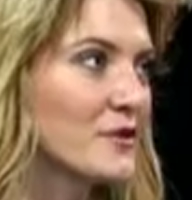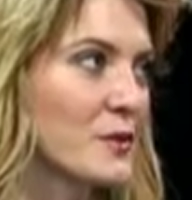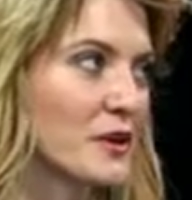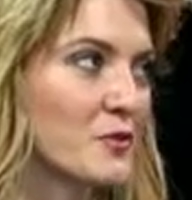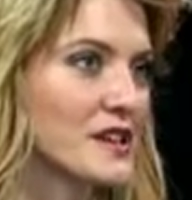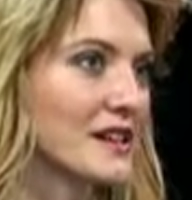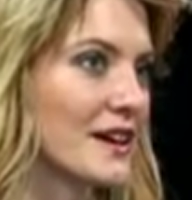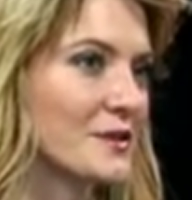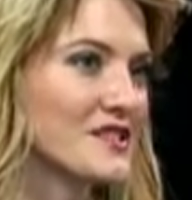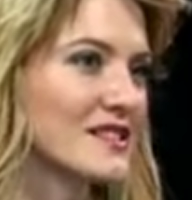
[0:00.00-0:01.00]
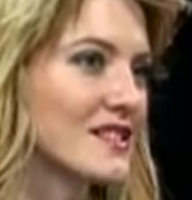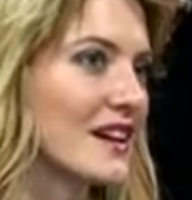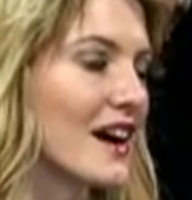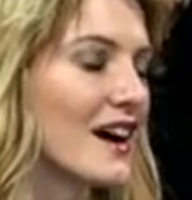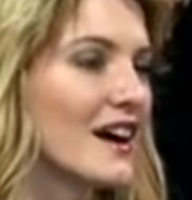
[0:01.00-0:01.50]
it for about a week and I was just
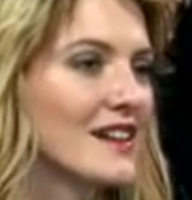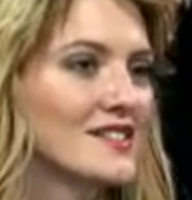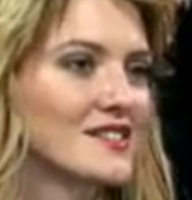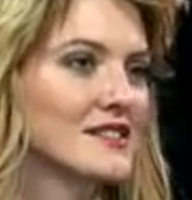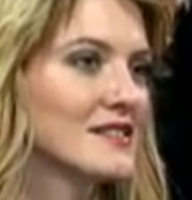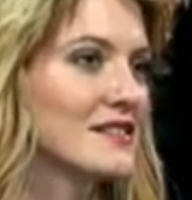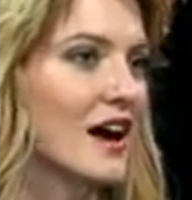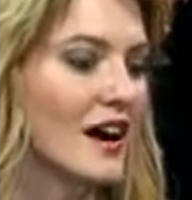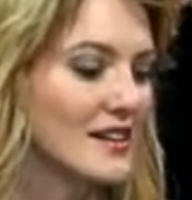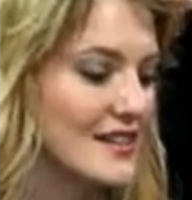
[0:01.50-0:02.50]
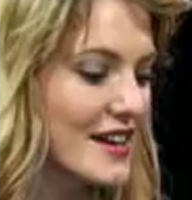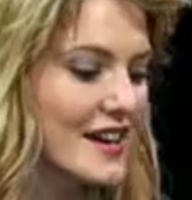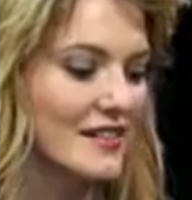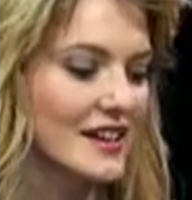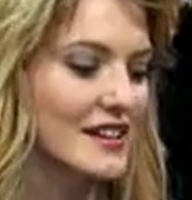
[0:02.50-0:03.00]
like, I
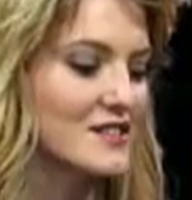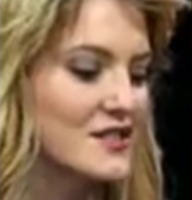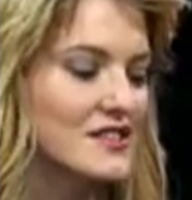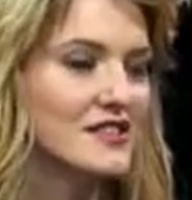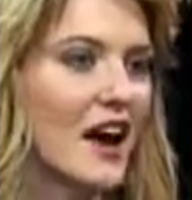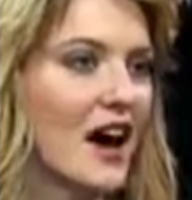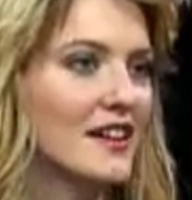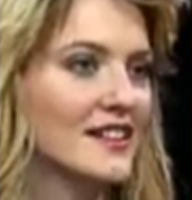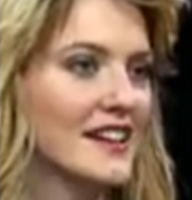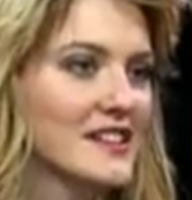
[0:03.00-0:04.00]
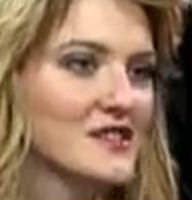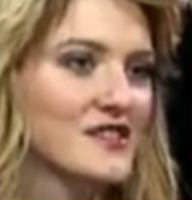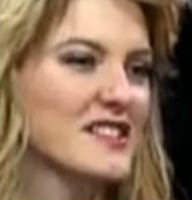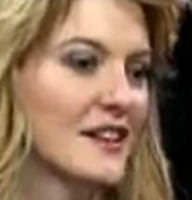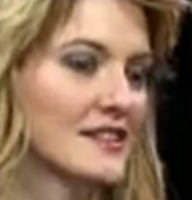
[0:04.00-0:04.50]
can't, like, it's just not
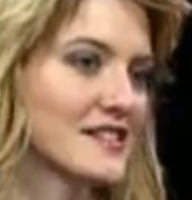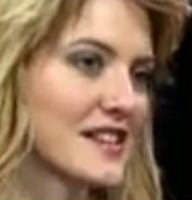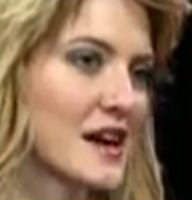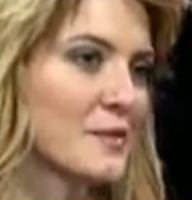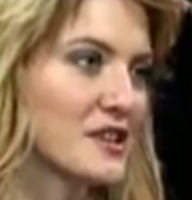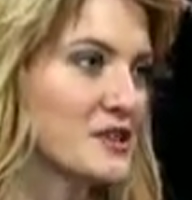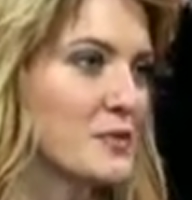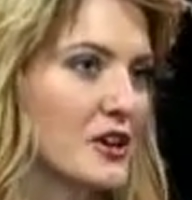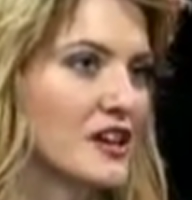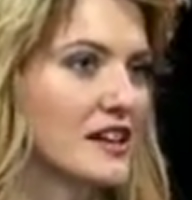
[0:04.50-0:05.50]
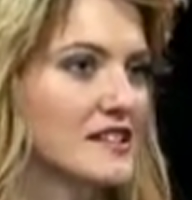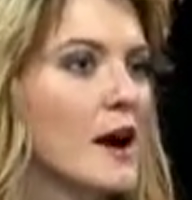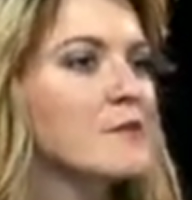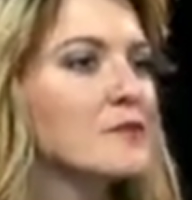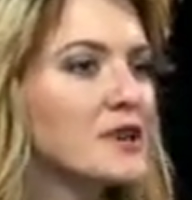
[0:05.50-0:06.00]
just not the same experience.
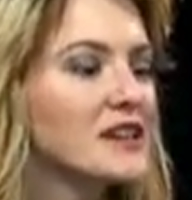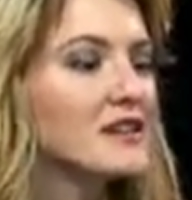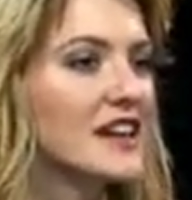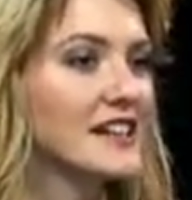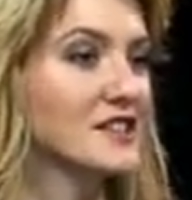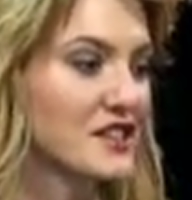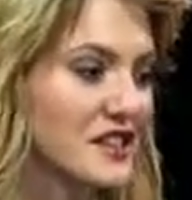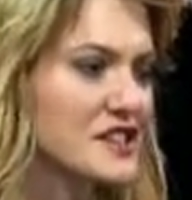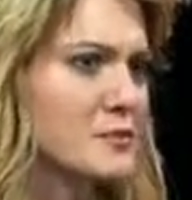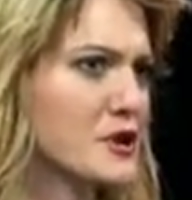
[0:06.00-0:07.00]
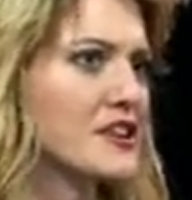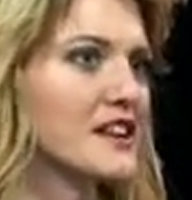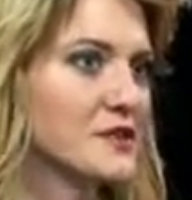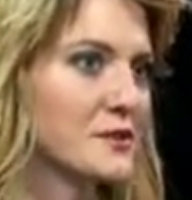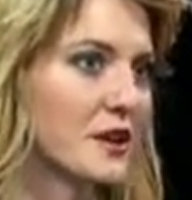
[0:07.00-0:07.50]
I'm a big, like, it's an
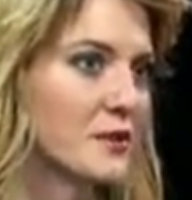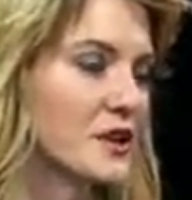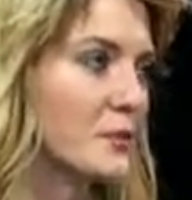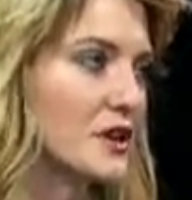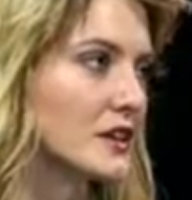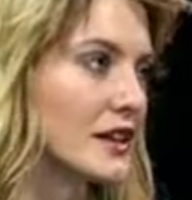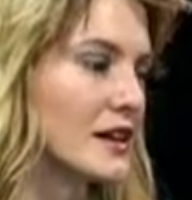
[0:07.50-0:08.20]
experience when I read a book.